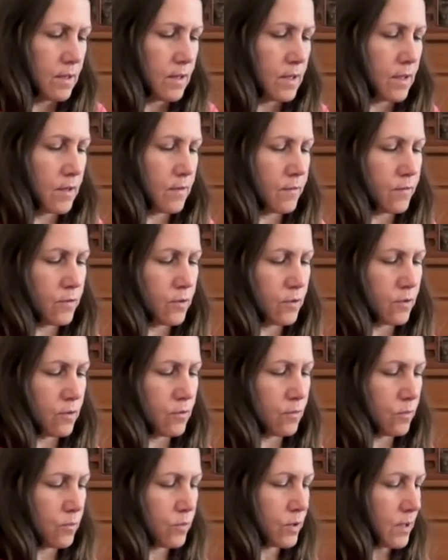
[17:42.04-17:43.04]
If
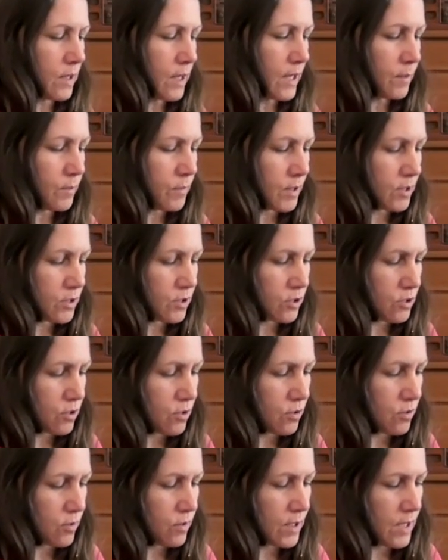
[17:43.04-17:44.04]
you would like me to show
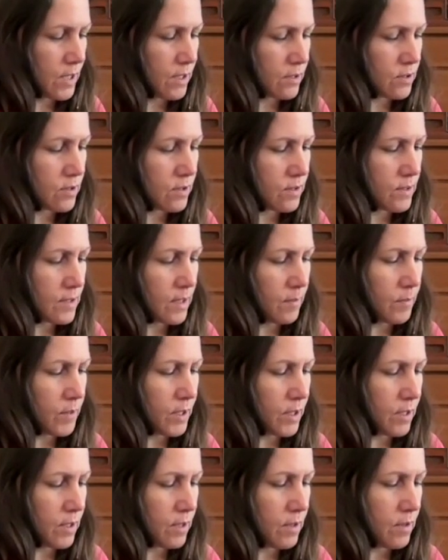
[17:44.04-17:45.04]
you that, just let
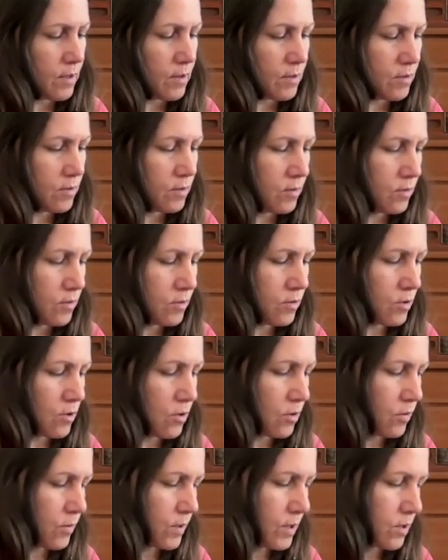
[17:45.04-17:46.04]
me
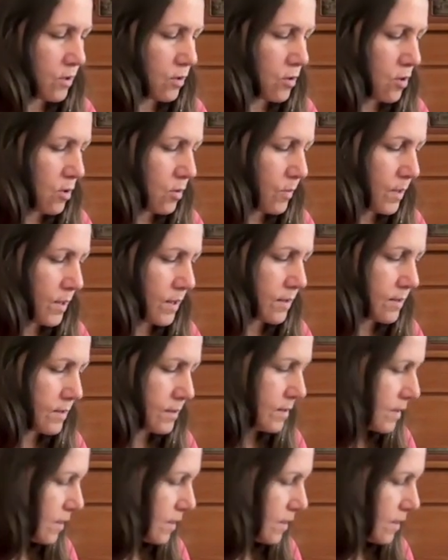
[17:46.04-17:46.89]
know in the comments